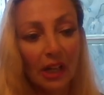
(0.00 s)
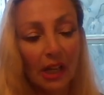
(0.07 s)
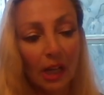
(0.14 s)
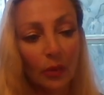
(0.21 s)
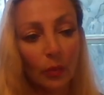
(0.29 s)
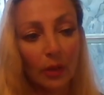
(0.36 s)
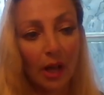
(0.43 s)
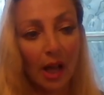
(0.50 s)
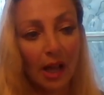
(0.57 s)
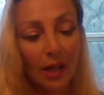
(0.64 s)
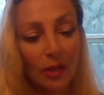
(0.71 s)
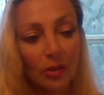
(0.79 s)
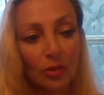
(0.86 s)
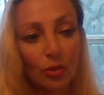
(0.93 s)
And when
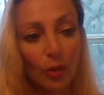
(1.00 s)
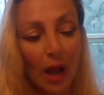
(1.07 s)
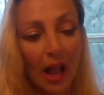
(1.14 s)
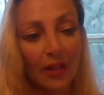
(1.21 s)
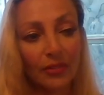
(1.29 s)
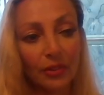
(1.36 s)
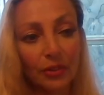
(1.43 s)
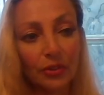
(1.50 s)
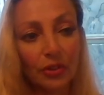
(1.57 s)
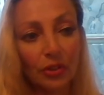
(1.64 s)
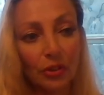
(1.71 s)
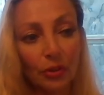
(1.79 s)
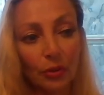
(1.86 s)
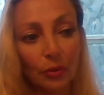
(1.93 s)
I traveled
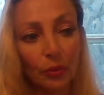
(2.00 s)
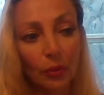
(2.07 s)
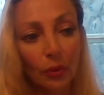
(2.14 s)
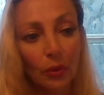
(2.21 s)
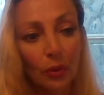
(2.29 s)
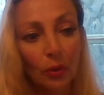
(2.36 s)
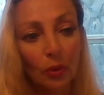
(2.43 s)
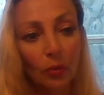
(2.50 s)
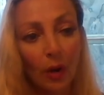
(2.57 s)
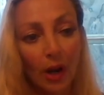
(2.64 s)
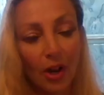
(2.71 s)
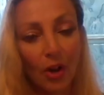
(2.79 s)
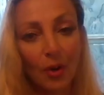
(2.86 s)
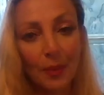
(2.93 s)
to
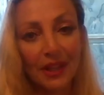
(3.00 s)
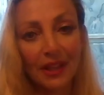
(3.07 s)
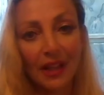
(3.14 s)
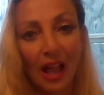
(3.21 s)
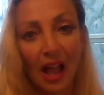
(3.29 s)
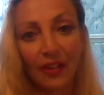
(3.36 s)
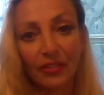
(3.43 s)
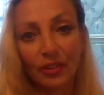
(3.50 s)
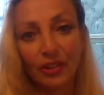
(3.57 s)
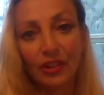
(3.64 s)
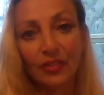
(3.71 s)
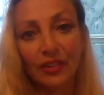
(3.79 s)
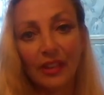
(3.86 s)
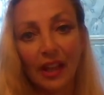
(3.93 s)
Wyoming after
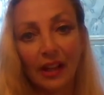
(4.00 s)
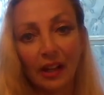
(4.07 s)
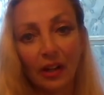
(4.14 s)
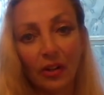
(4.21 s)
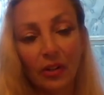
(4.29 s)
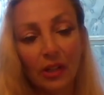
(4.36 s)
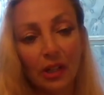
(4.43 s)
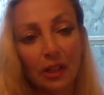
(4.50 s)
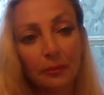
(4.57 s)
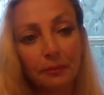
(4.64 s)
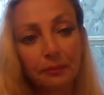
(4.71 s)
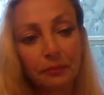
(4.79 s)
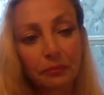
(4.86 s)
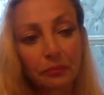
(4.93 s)
leaving that area,
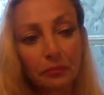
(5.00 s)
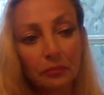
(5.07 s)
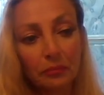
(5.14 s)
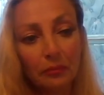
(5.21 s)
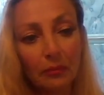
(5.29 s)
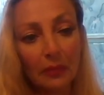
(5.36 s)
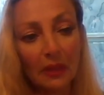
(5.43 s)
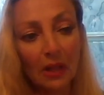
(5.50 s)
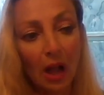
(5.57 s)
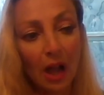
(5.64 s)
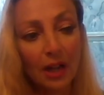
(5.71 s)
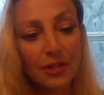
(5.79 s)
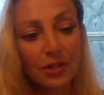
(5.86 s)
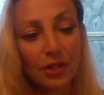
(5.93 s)

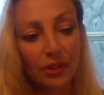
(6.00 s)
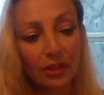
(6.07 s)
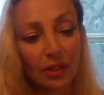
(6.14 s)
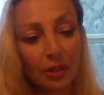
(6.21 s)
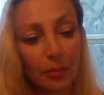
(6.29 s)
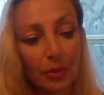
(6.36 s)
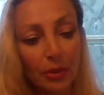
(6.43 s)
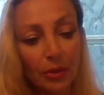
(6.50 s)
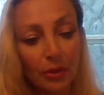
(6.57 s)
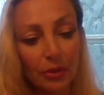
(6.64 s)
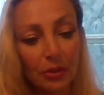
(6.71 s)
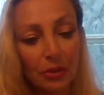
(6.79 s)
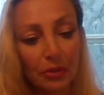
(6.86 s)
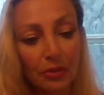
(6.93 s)
I took the
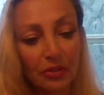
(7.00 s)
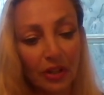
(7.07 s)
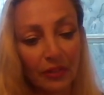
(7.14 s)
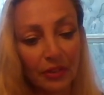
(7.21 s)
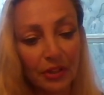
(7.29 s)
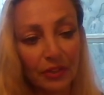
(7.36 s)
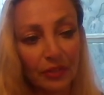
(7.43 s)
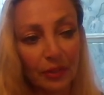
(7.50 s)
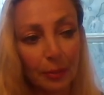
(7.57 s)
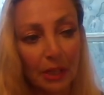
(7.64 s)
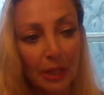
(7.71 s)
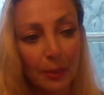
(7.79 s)
computer to several different